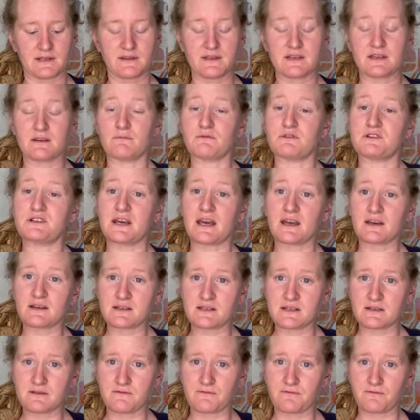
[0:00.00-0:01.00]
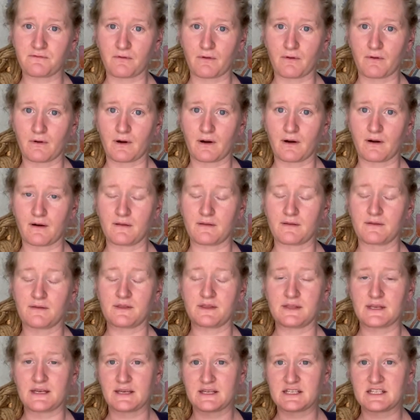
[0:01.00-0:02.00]
The objective for
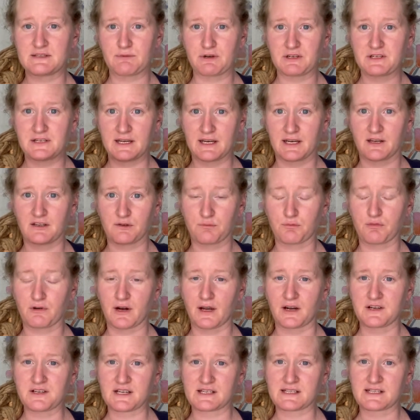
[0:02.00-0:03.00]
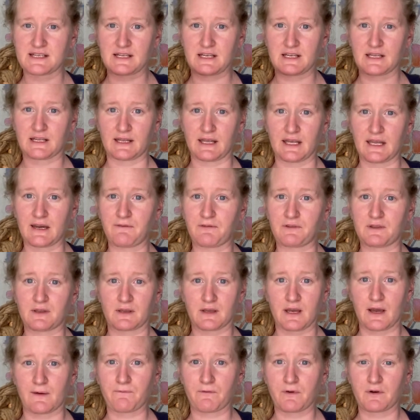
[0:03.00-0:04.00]
this particular project in clay for the
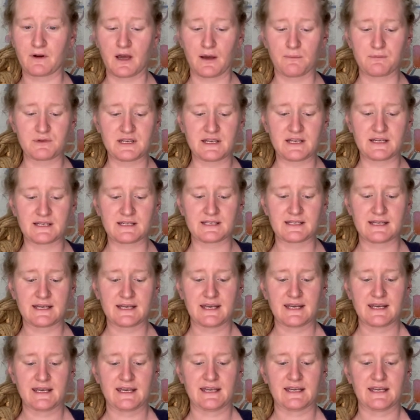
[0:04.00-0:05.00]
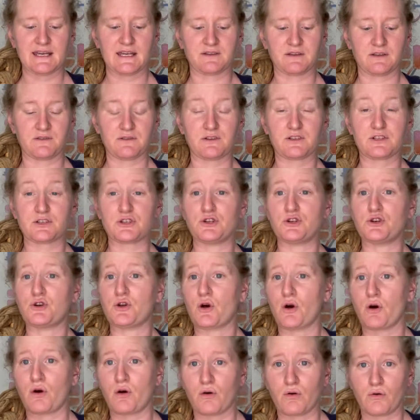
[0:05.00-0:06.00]
comfort object is that there's
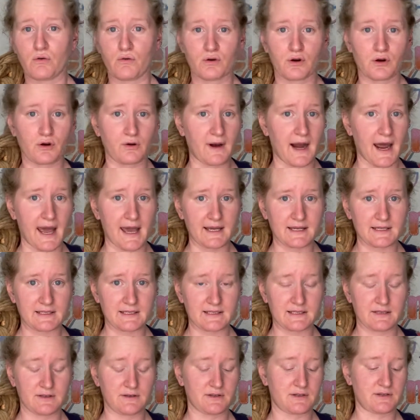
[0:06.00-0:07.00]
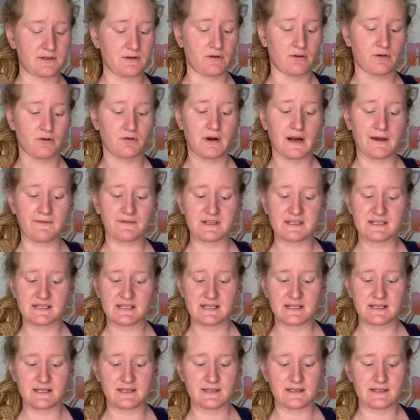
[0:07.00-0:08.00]
no cracks, there's no
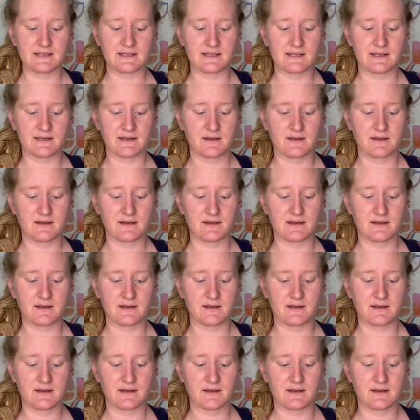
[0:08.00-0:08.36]
crevices,